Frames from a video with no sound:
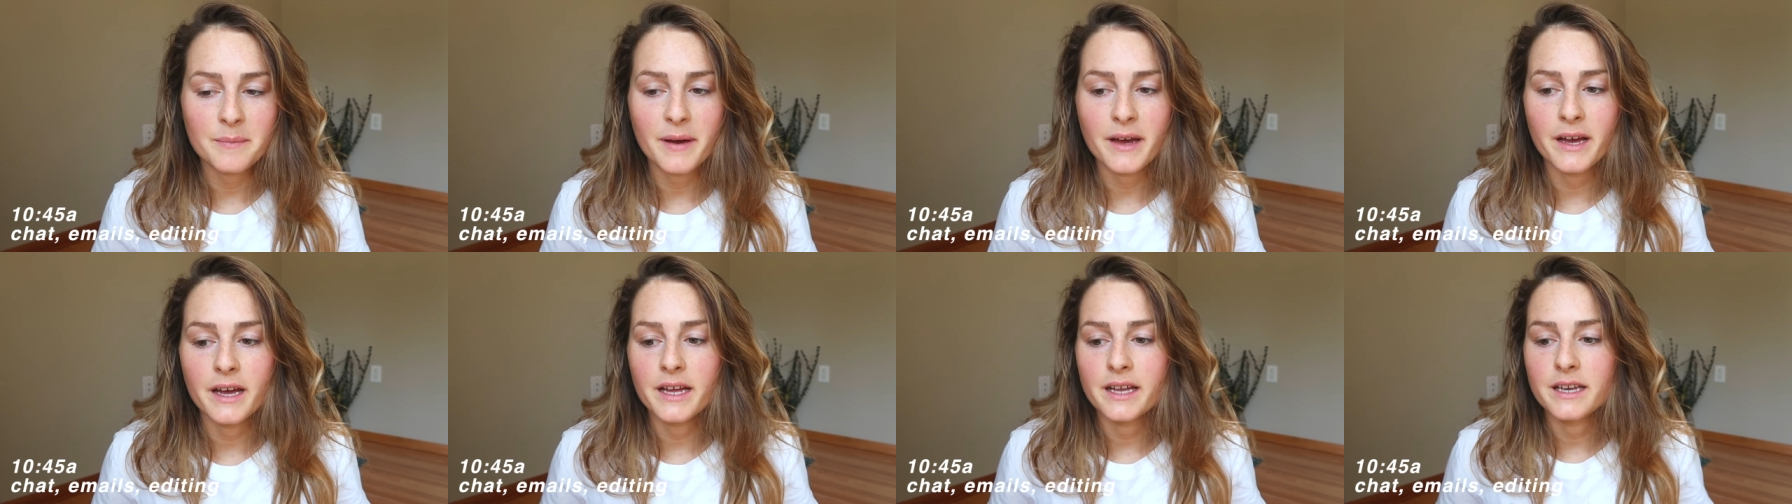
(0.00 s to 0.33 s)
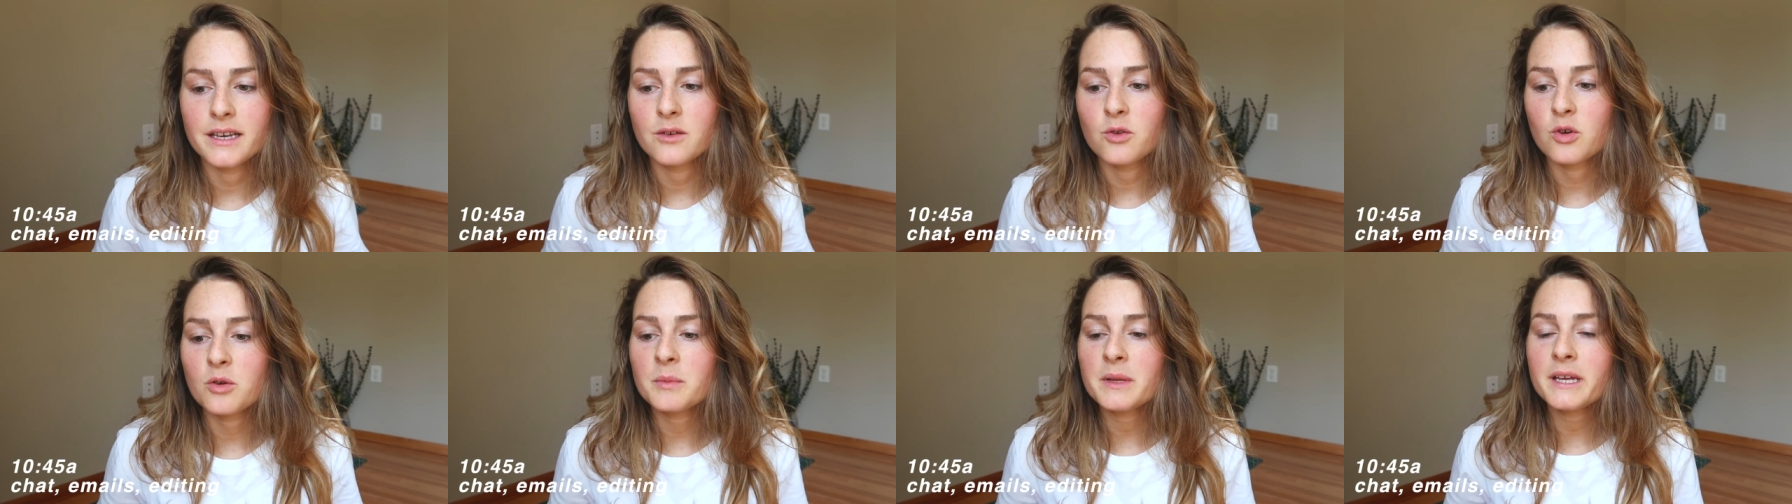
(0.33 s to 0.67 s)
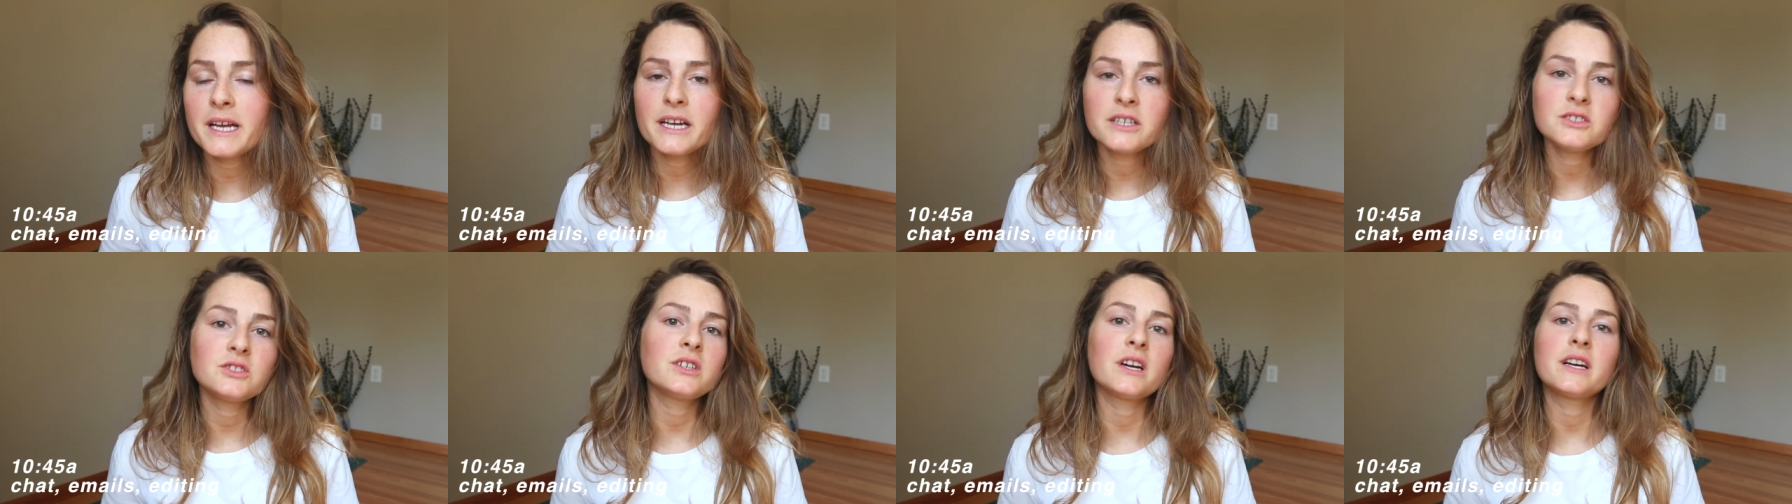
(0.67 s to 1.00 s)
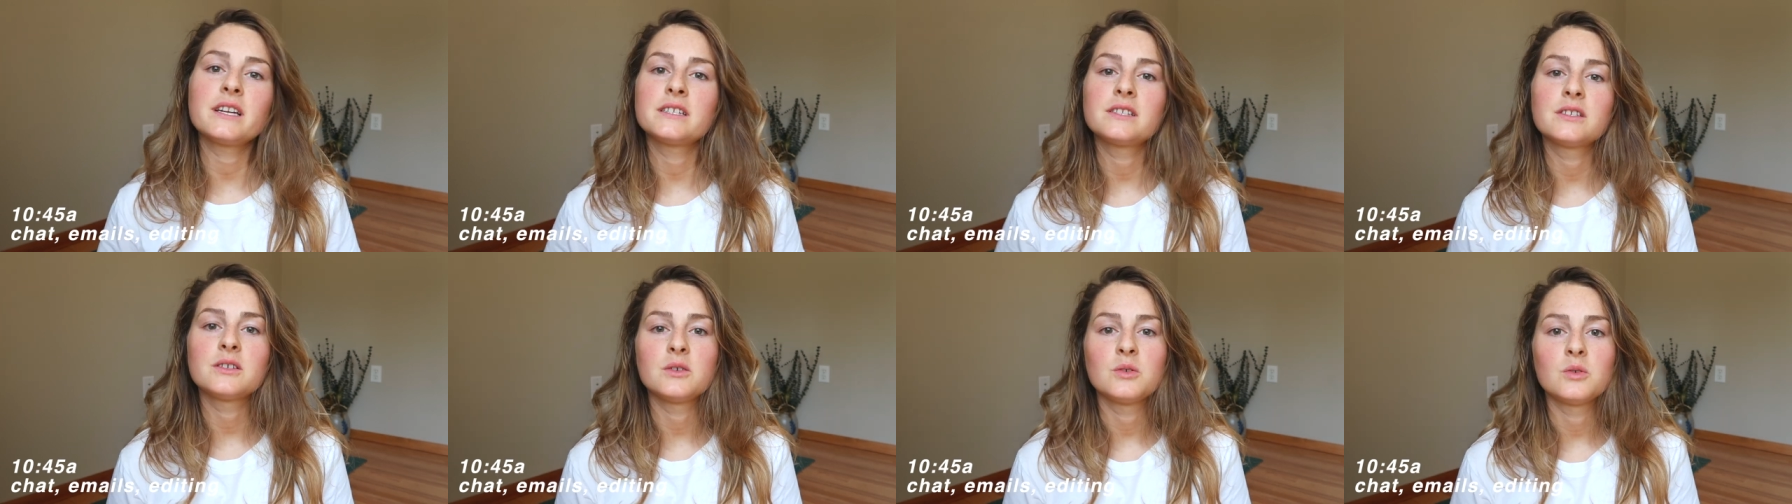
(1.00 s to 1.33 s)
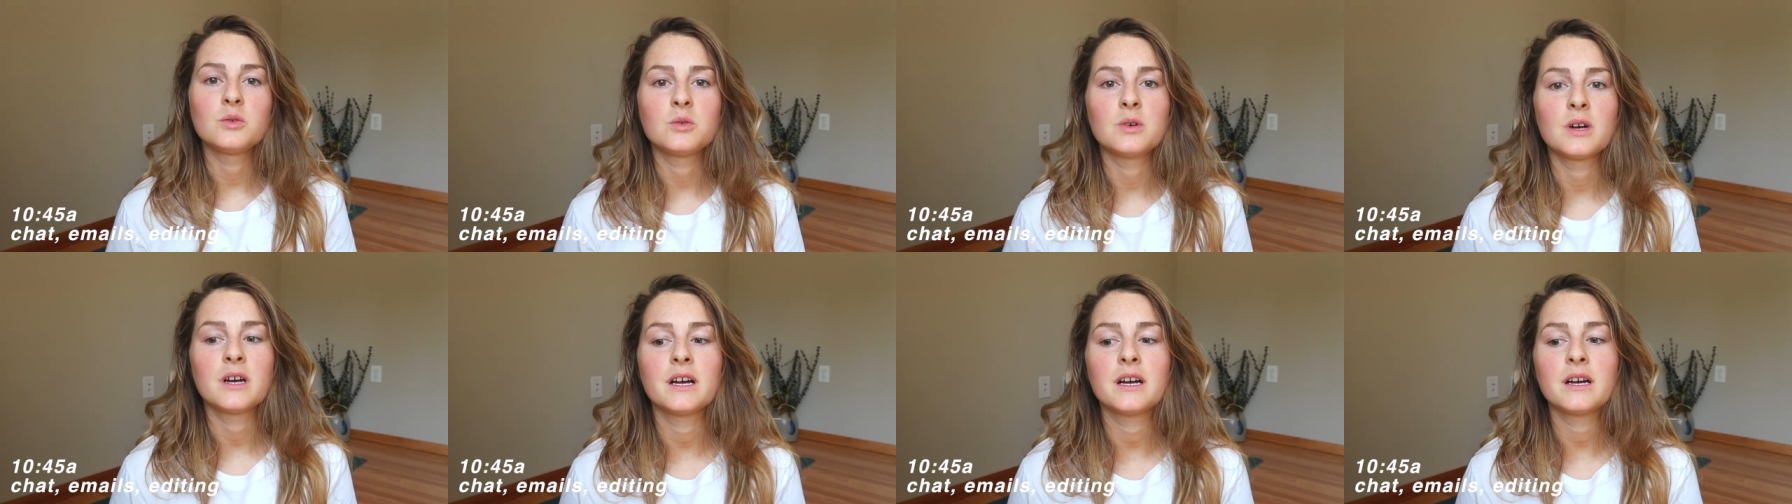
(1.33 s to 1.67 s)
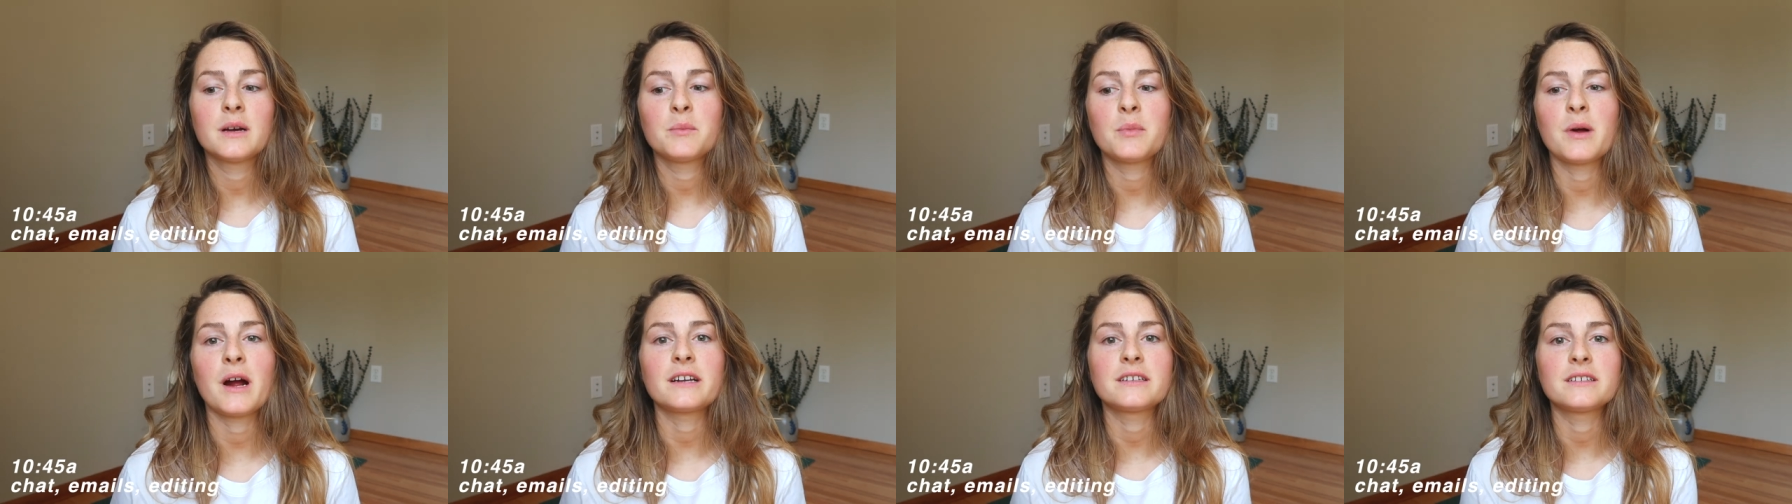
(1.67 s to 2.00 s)
but normally I try to
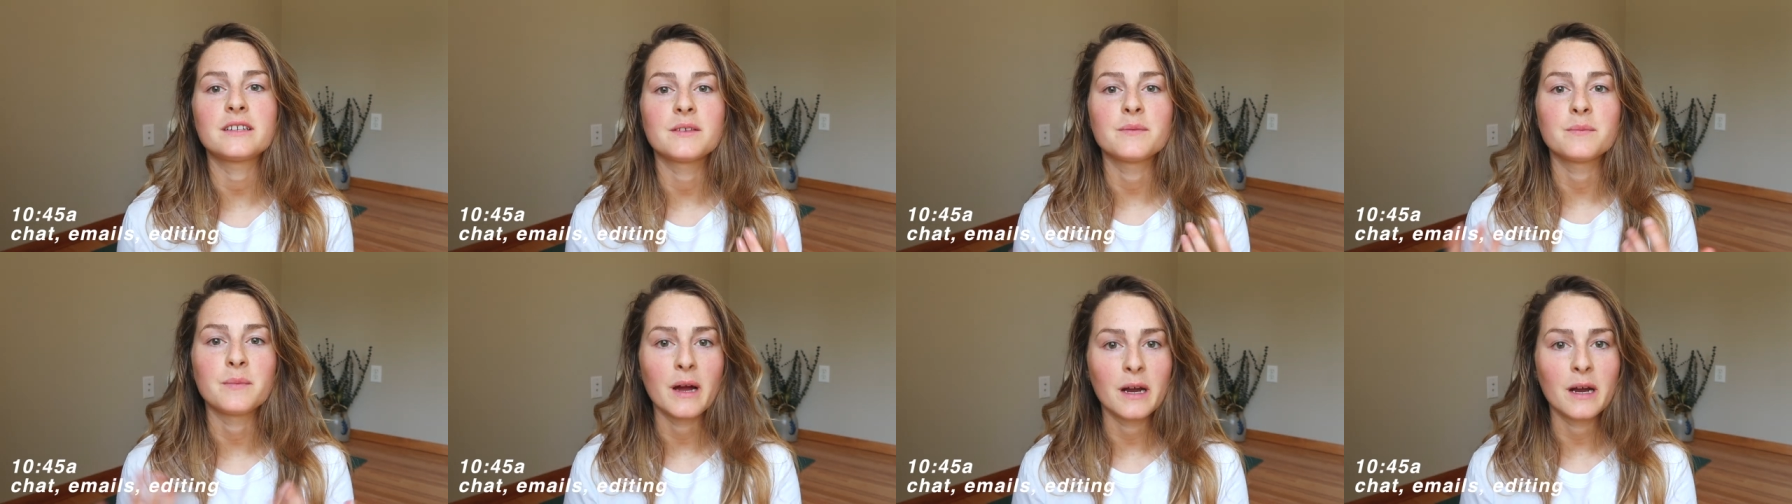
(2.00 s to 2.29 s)
practice